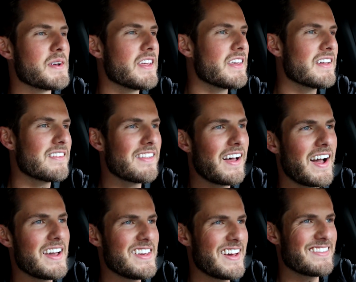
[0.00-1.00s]
gonna get to the
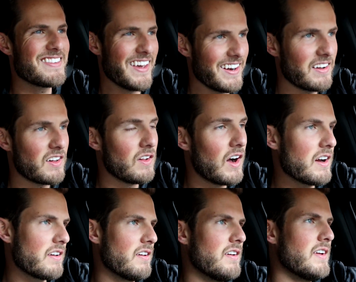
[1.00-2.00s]
hike at 10 o'clock.
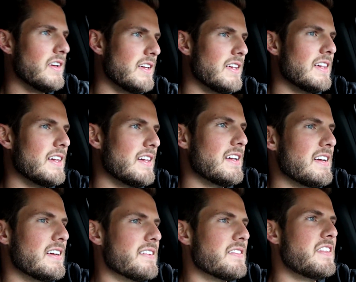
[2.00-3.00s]

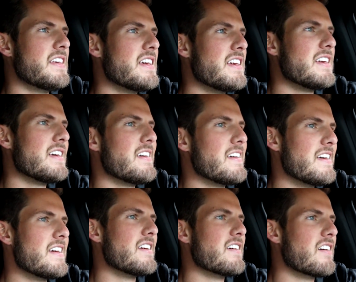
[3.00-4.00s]

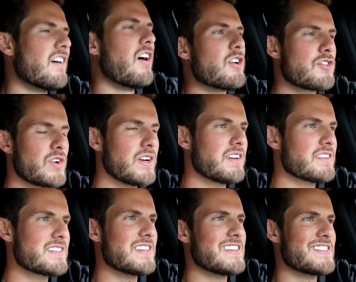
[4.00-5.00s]
The All Trail
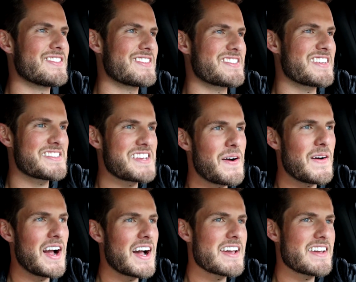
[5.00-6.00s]
says it's a 6-hour
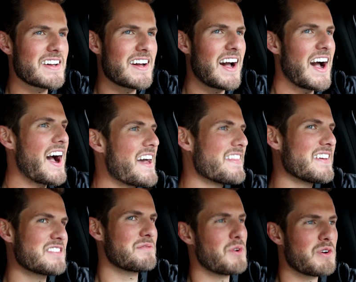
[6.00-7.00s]
hike. I think
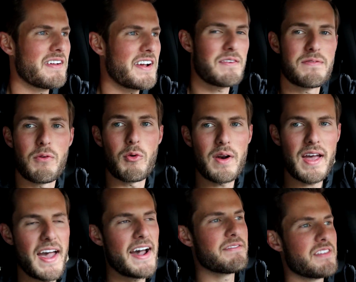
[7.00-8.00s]
it's more of like a
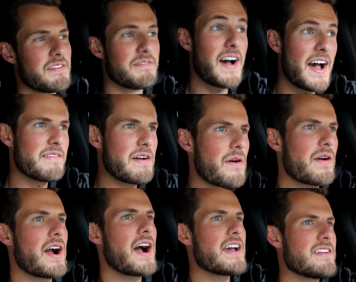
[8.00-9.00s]
4.5 to
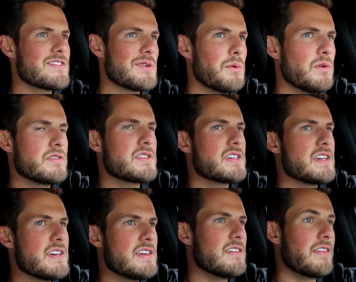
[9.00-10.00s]
5-hour hike, so we'll
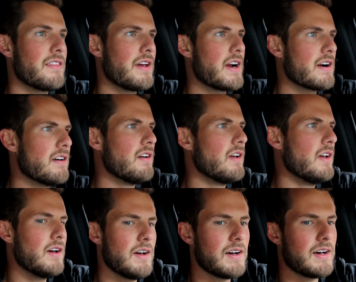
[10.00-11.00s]
see there.
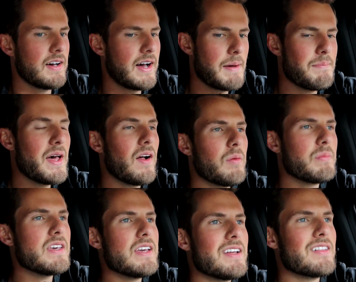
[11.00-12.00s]
I bet I'll
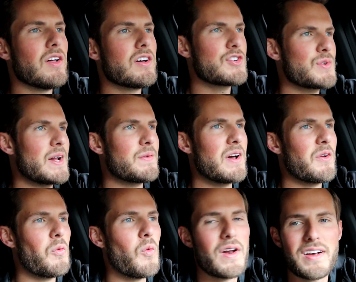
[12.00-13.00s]
be eating lunch right
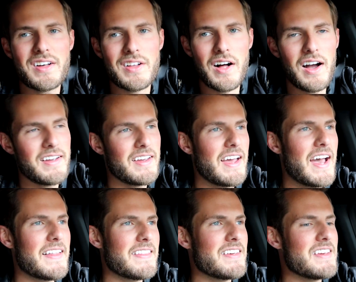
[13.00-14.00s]
around 1 o'clock
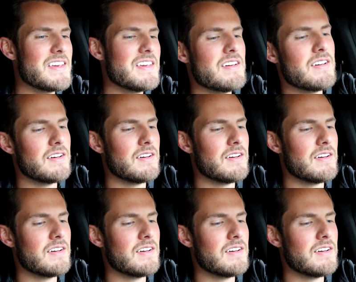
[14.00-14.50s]
at the